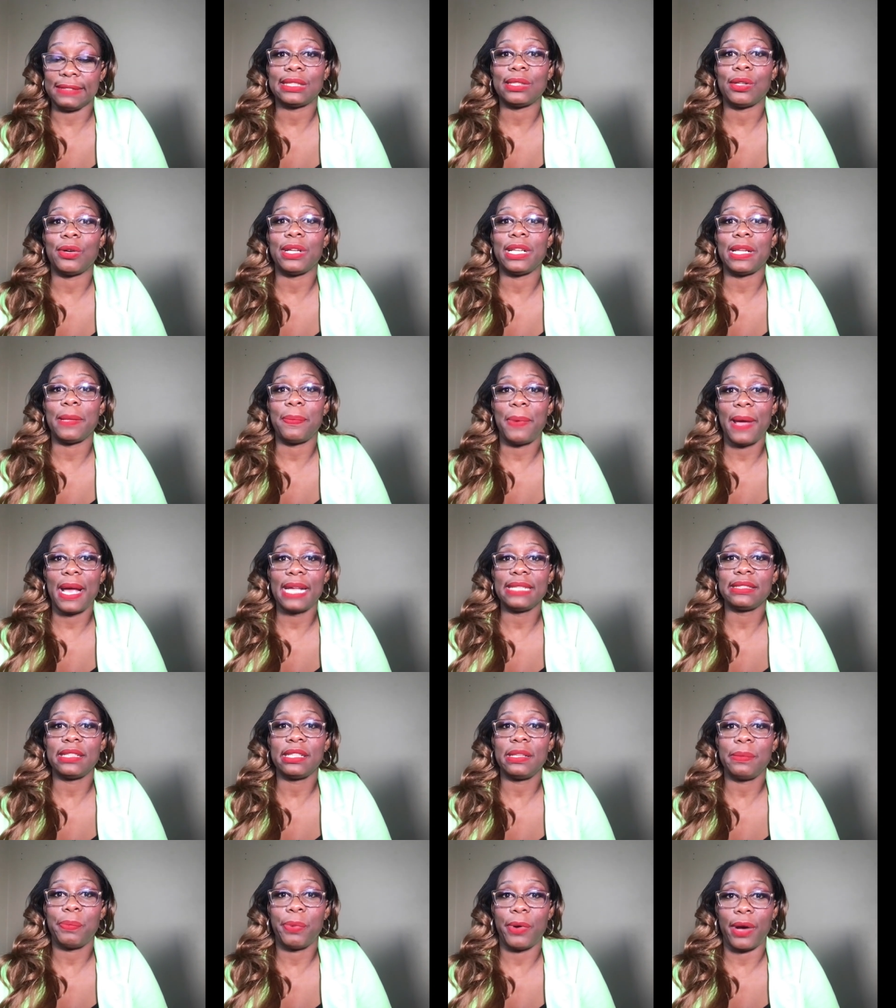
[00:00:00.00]
So, it depends
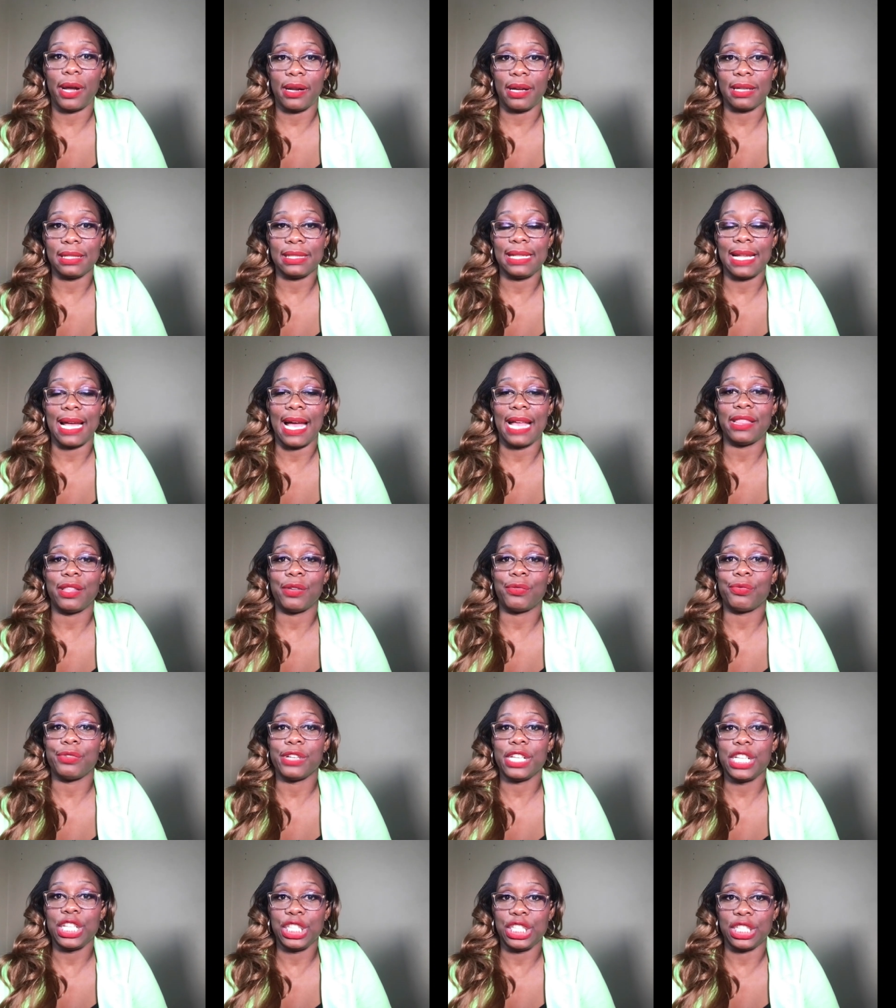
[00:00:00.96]
on the product and the
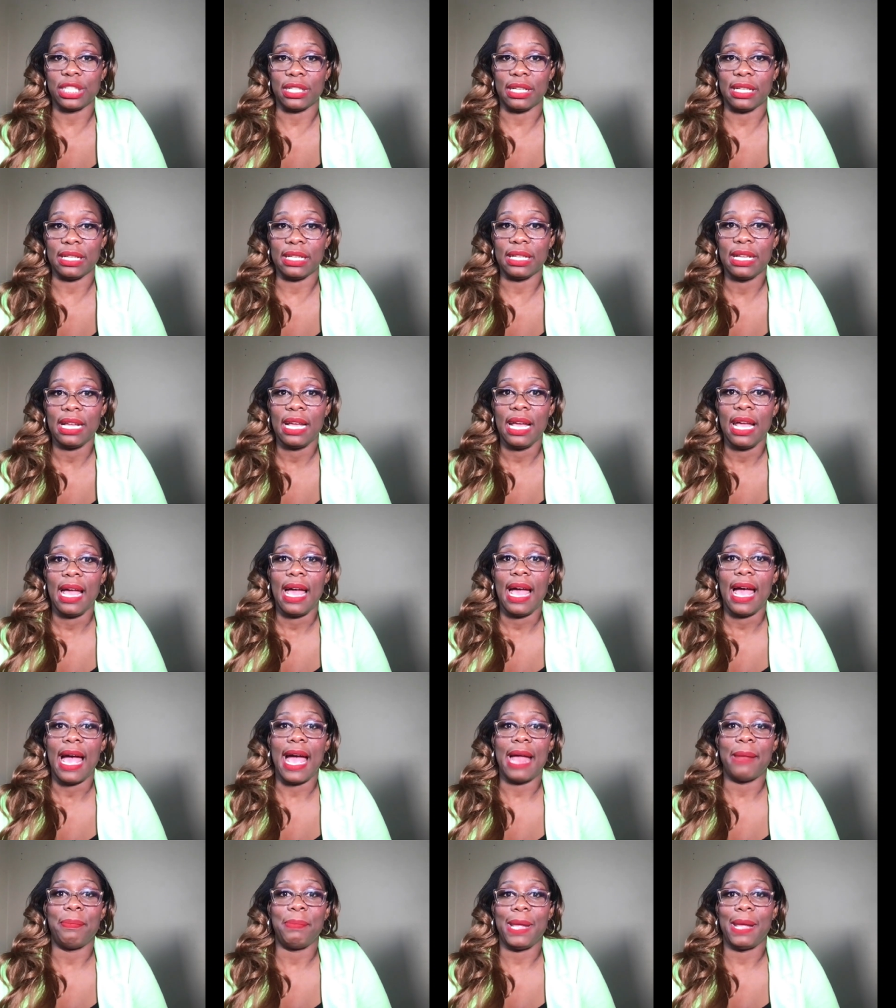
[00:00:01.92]
region,
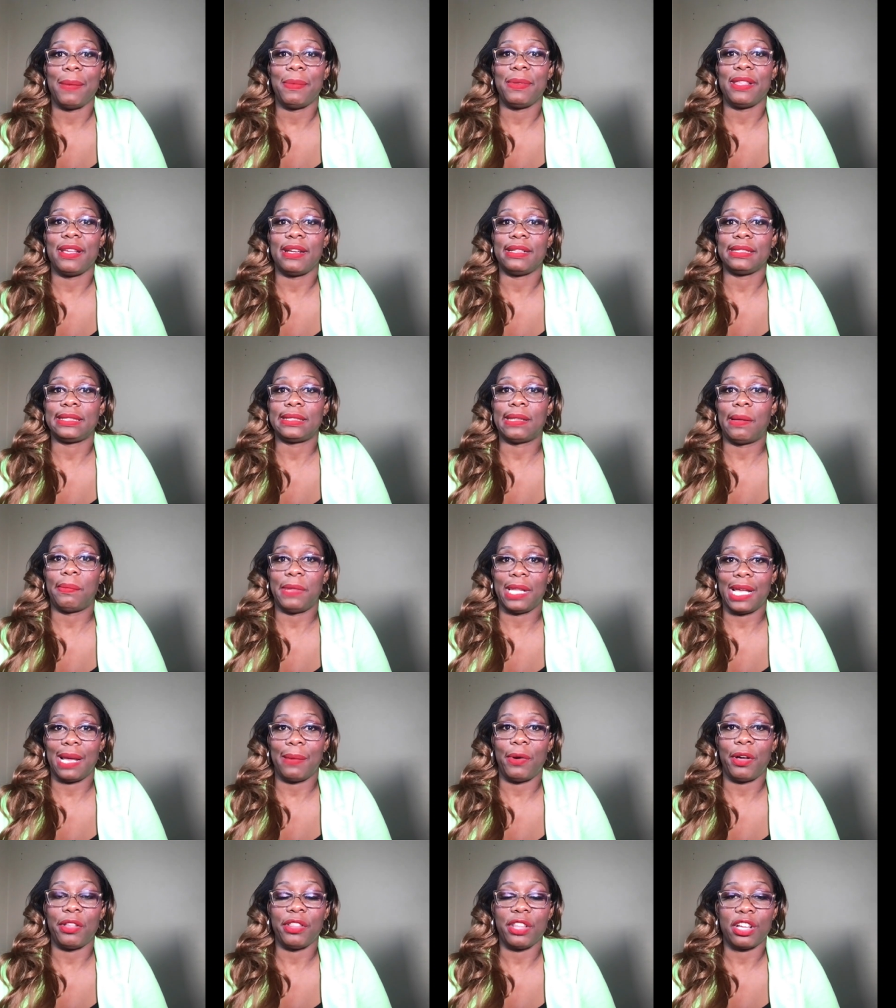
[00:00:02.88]
and maybe there's something
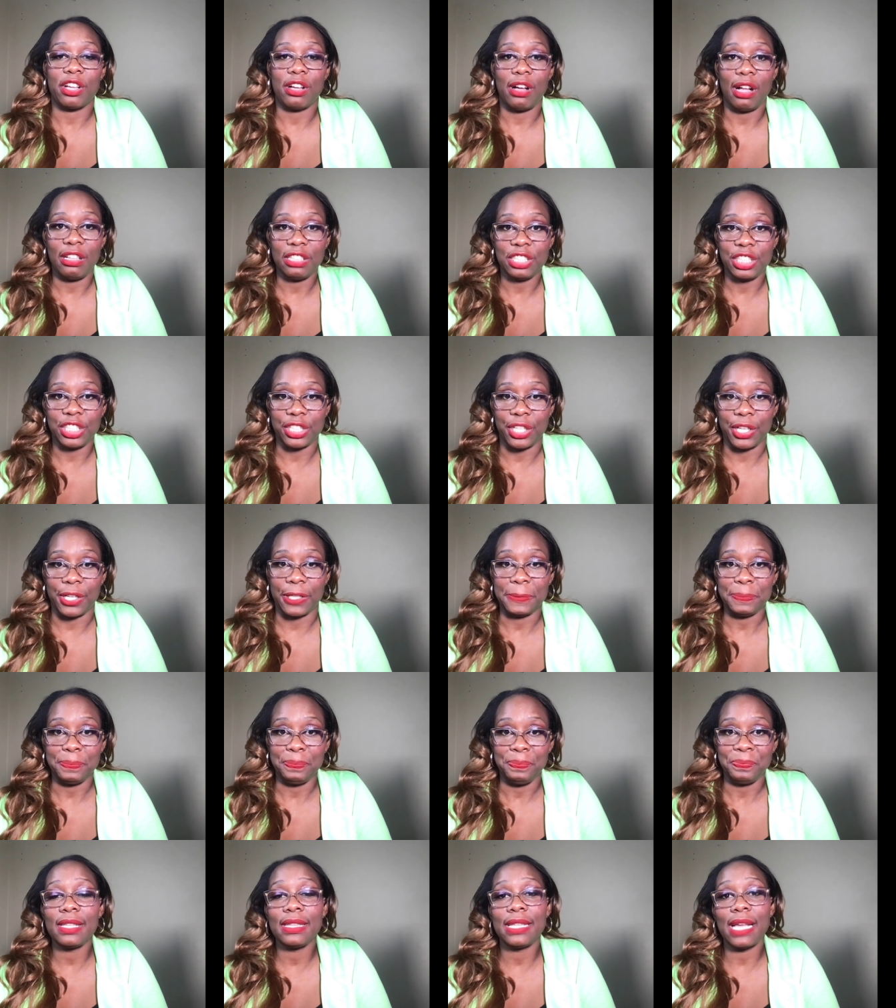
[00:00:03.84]
about the
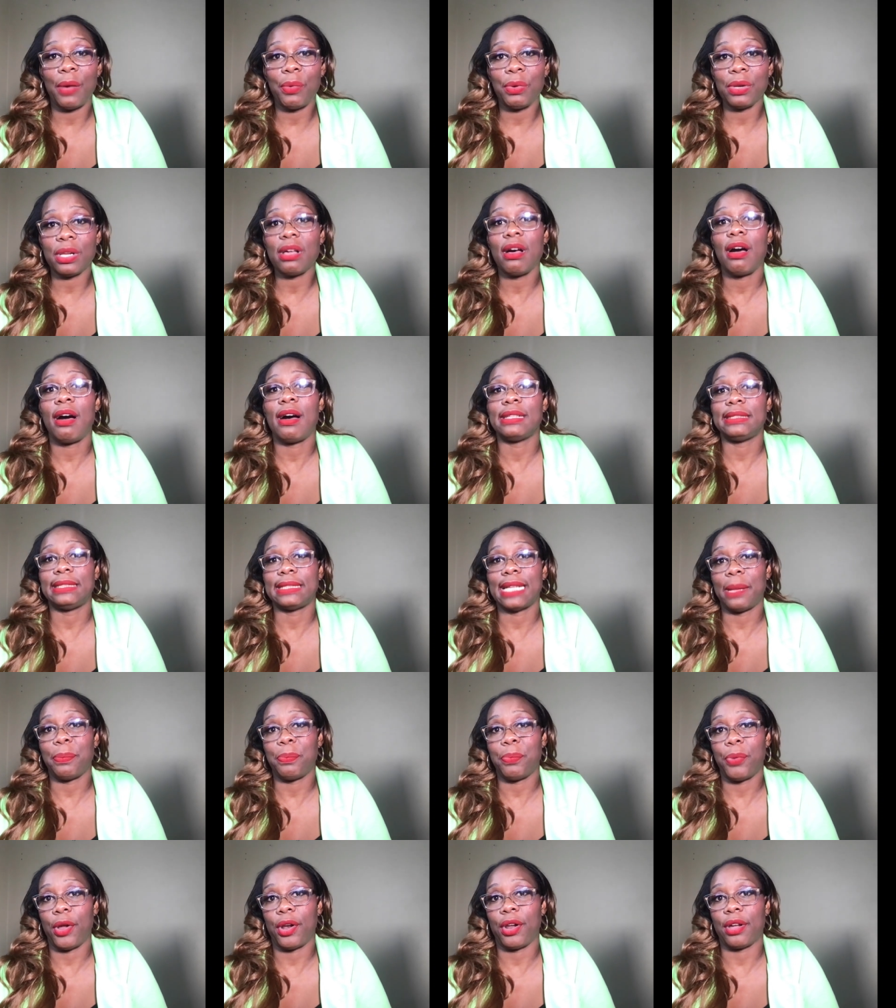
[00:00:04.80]
culture that would cause
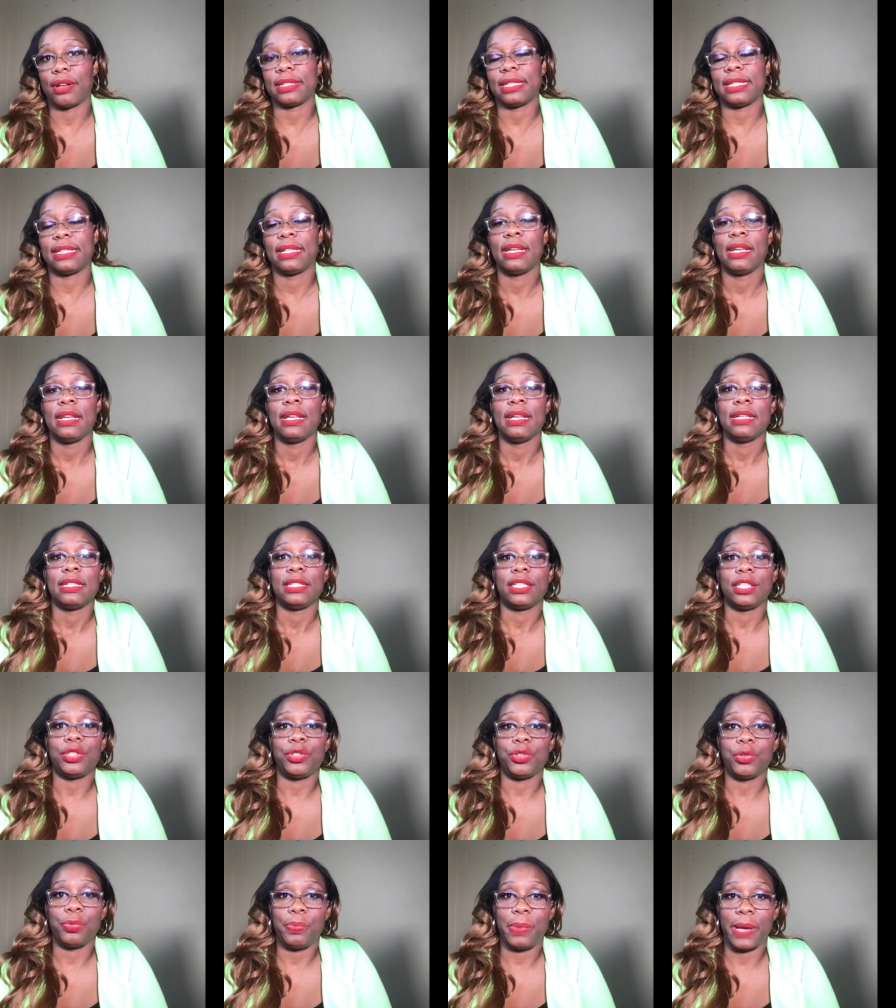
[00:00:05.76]
that product to
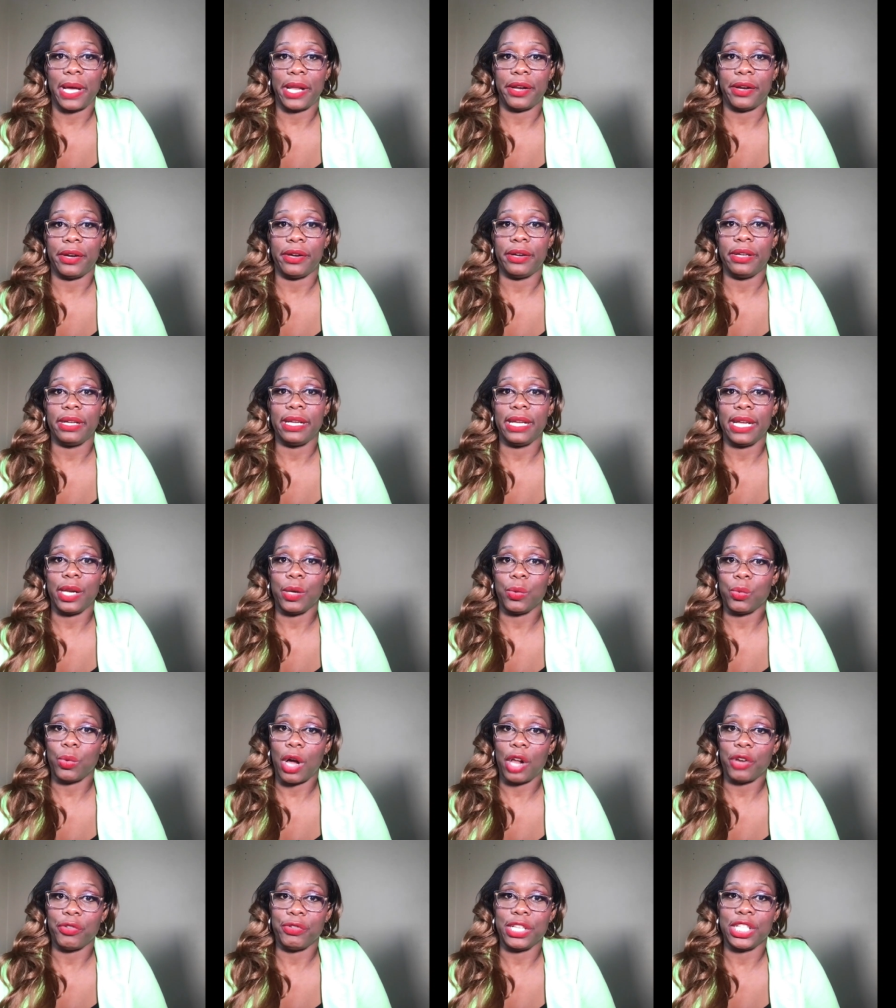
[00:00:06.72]
do better in
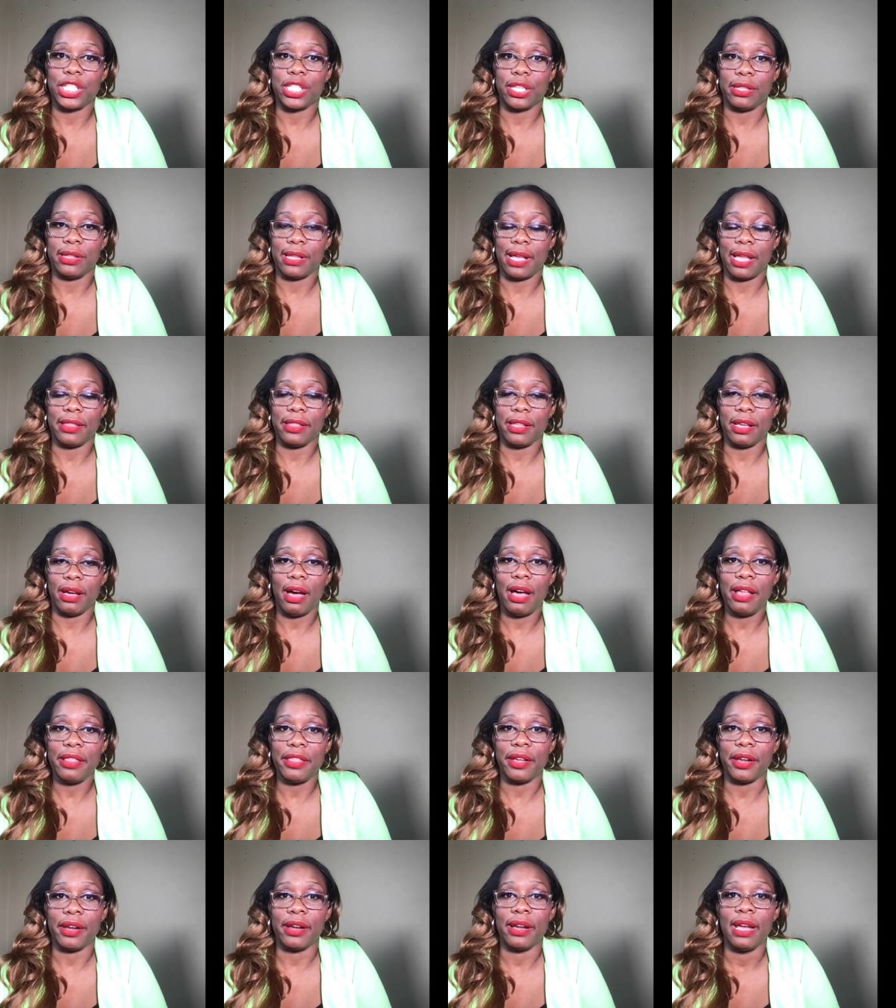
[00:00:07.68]
one region than the
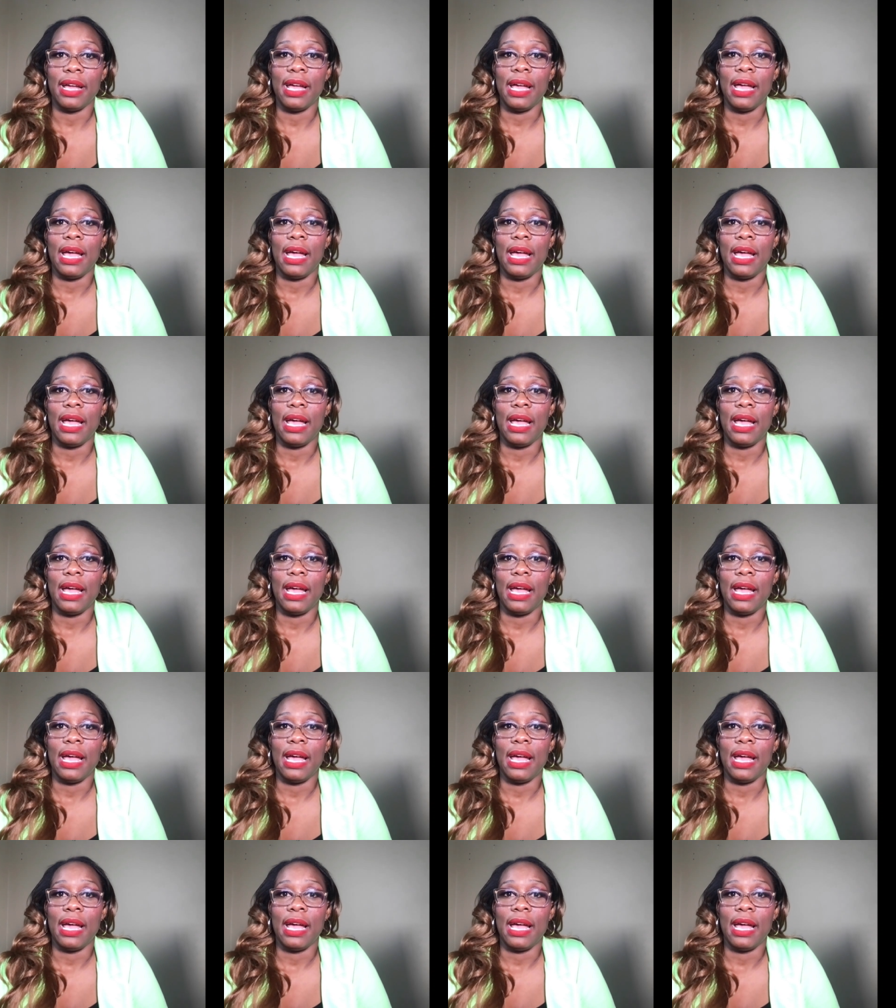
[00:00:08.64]
other.